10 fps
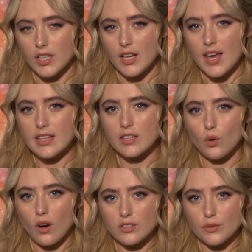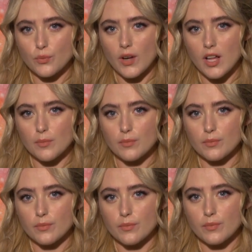I think the quantum realm
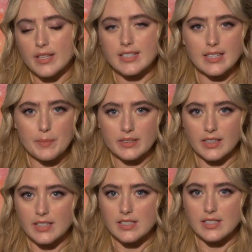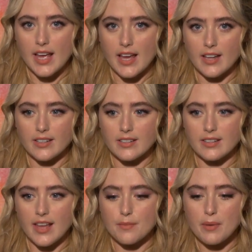is limitless, and
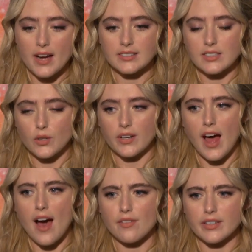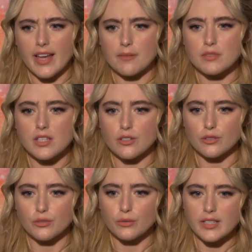the impact it's going to have on the
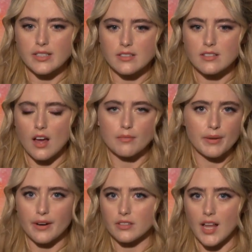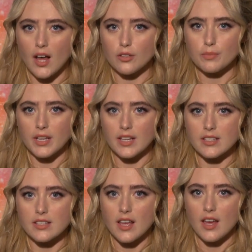MCU is unparalleled
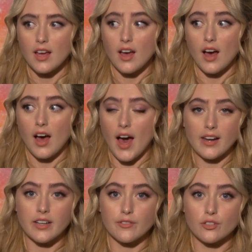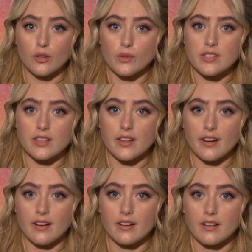because I don't even know what's in there.